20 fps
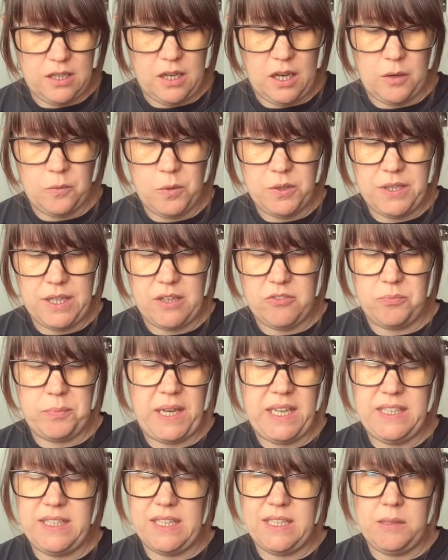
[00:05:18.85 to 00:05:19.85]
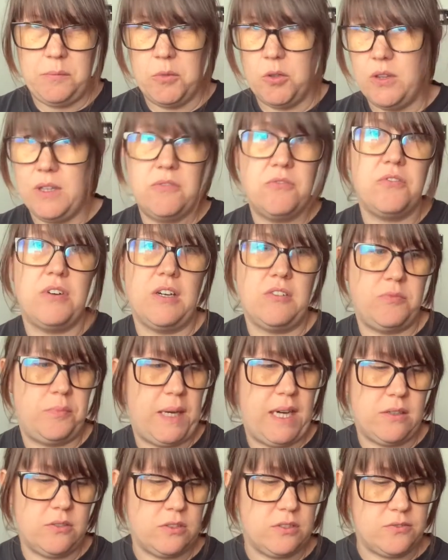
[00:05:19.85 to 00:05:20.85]
I wouldn't have paid any more than
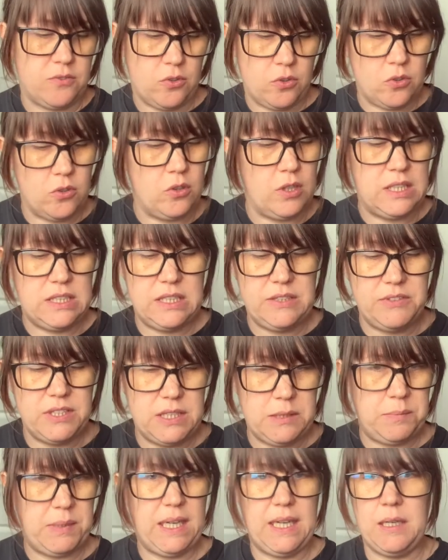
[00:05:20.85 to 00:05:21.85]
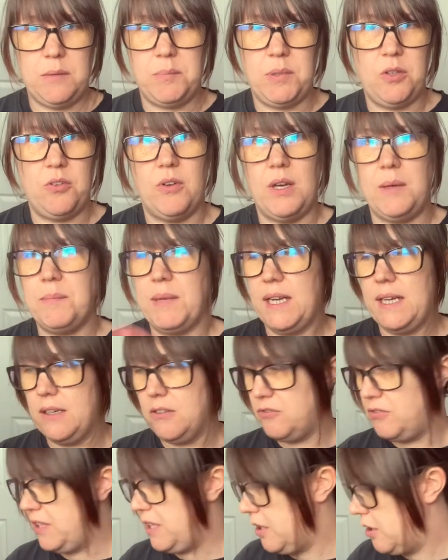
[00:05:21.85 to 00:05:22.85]
£5 for a DVD player, Blu-ray player,
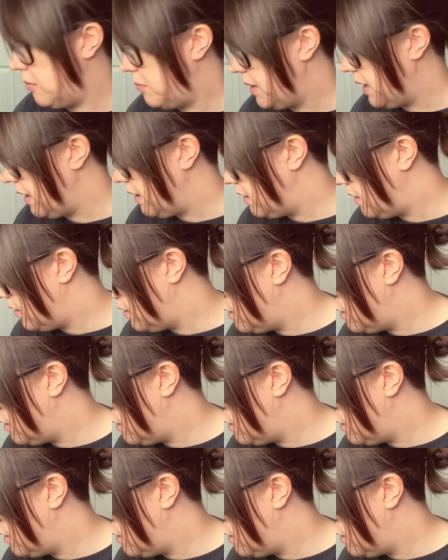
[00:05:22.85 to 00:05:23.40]
video player.